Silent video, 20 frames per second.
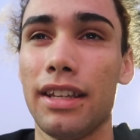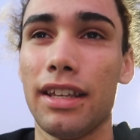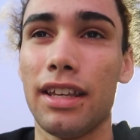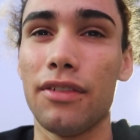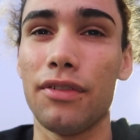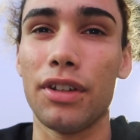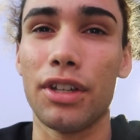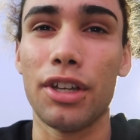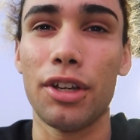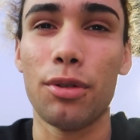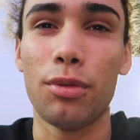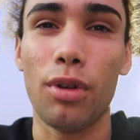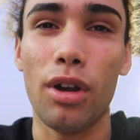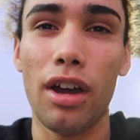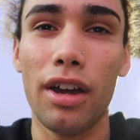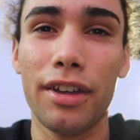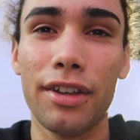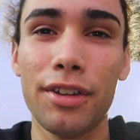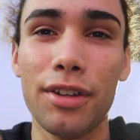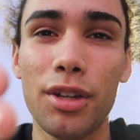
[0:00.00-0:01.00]
give a good
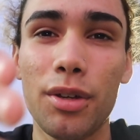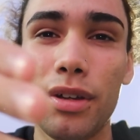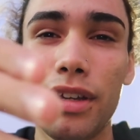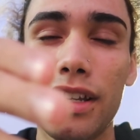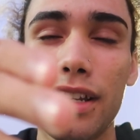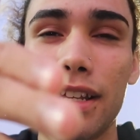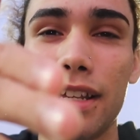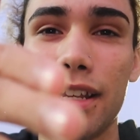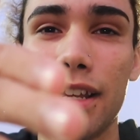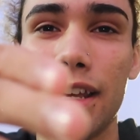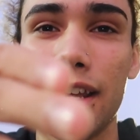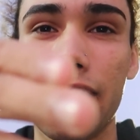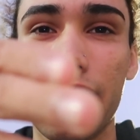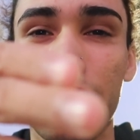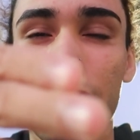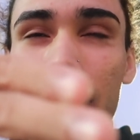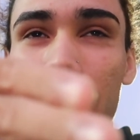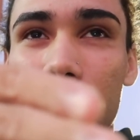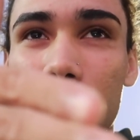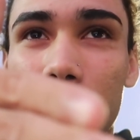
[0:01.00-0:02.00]
rock into it
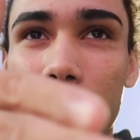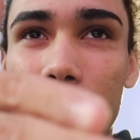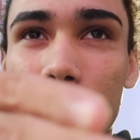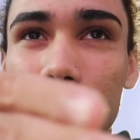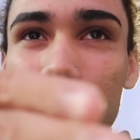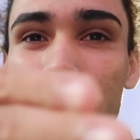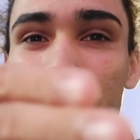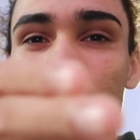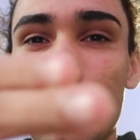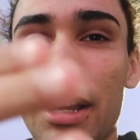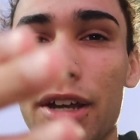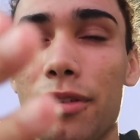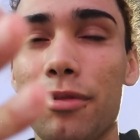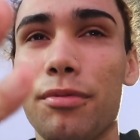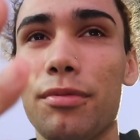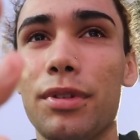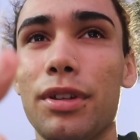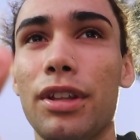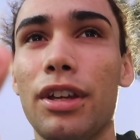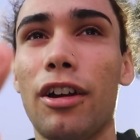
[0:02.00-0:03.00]
and kind of like lean back
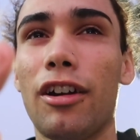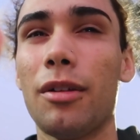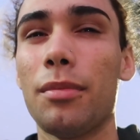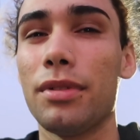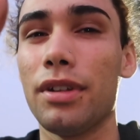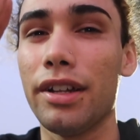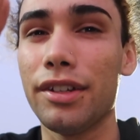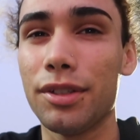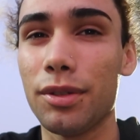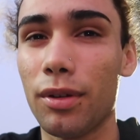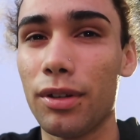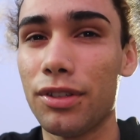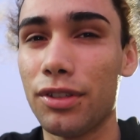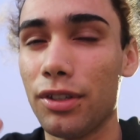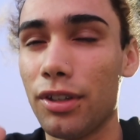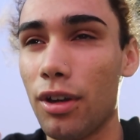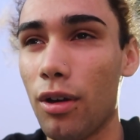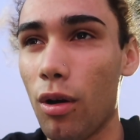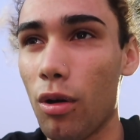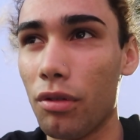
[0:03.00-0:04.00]
really hard, but not too hard so
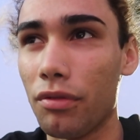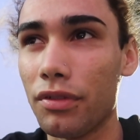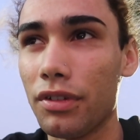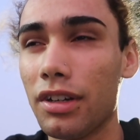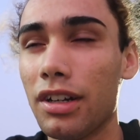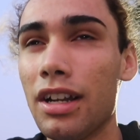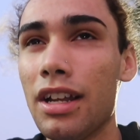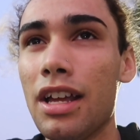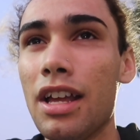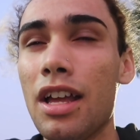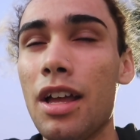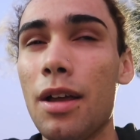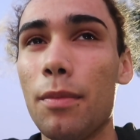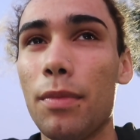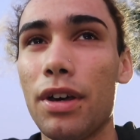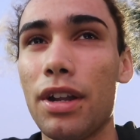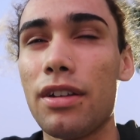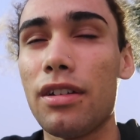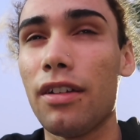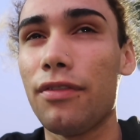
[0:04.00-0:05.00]
you go over,
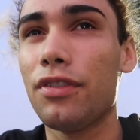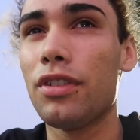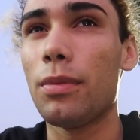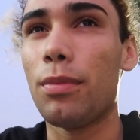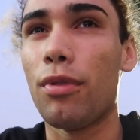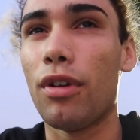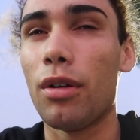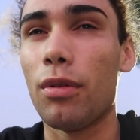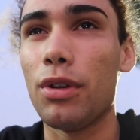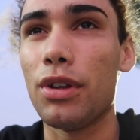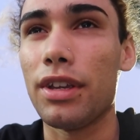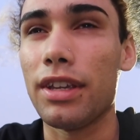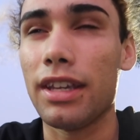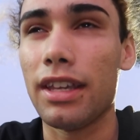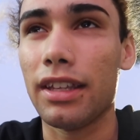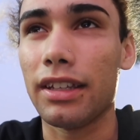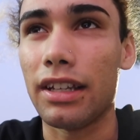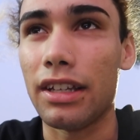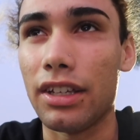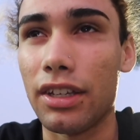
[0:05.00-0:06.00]
but enough to the point where you can
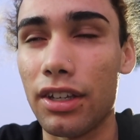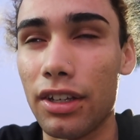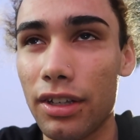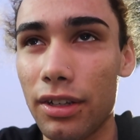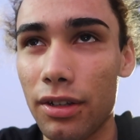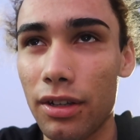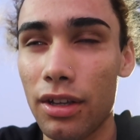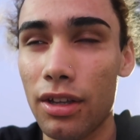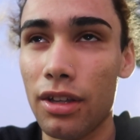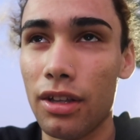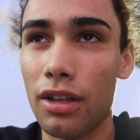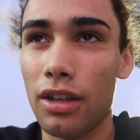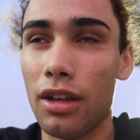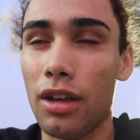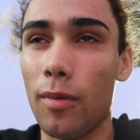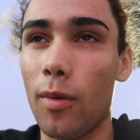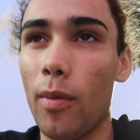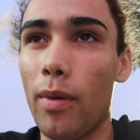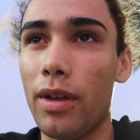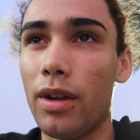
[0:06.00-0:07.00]
get like a good
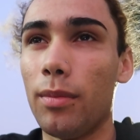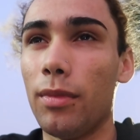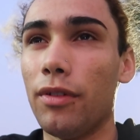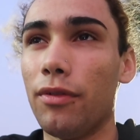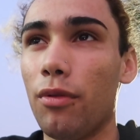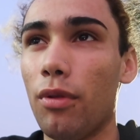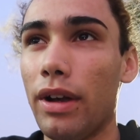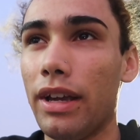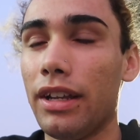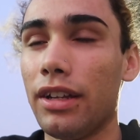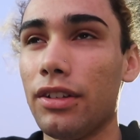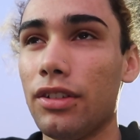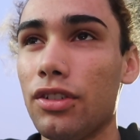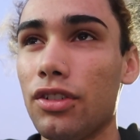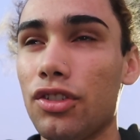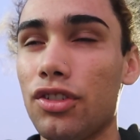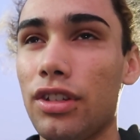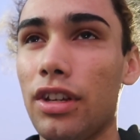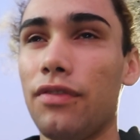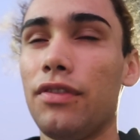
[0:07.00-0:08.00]
momentum of weight
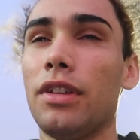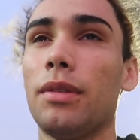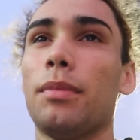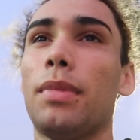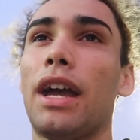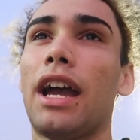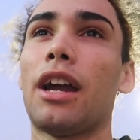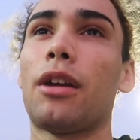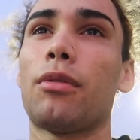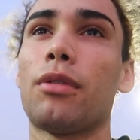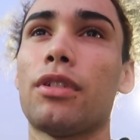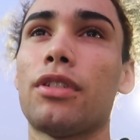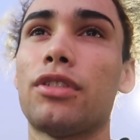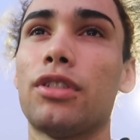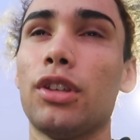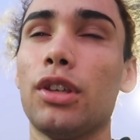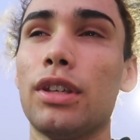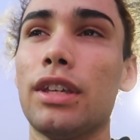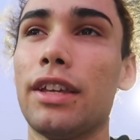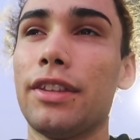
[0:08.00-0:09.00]
shifting backwards
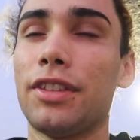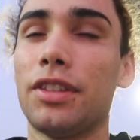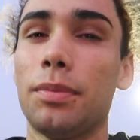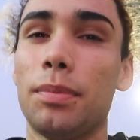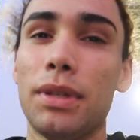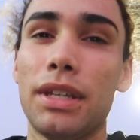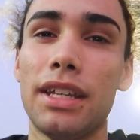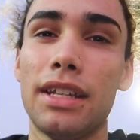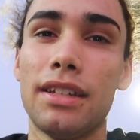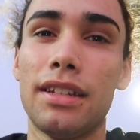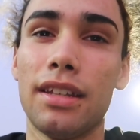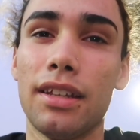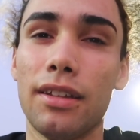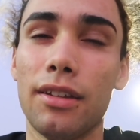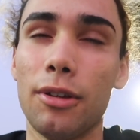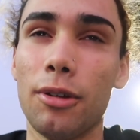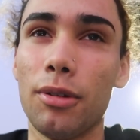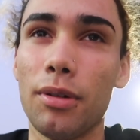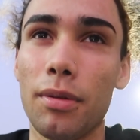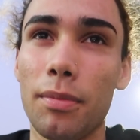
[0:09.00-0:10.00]
so you can get speed
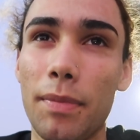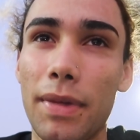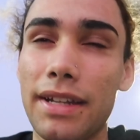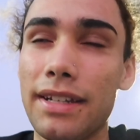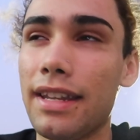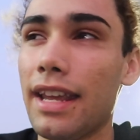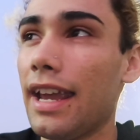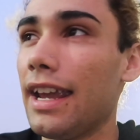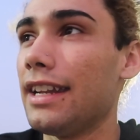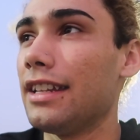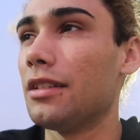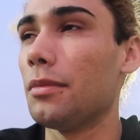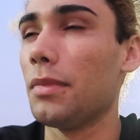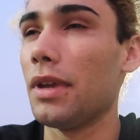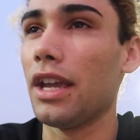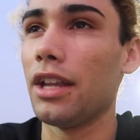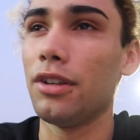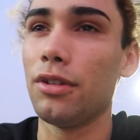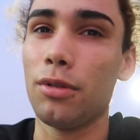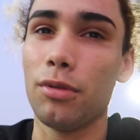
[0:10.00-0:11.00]
to maintain in the
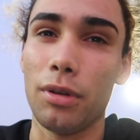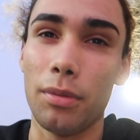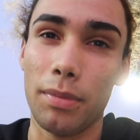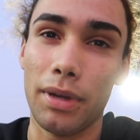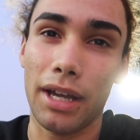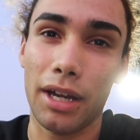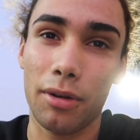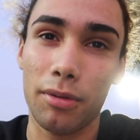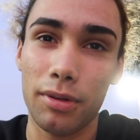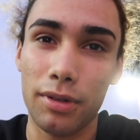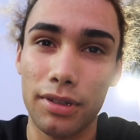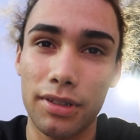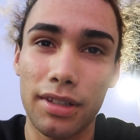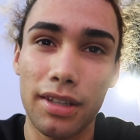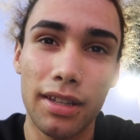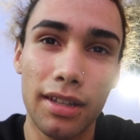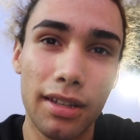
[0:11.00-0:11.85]
manual going backwards.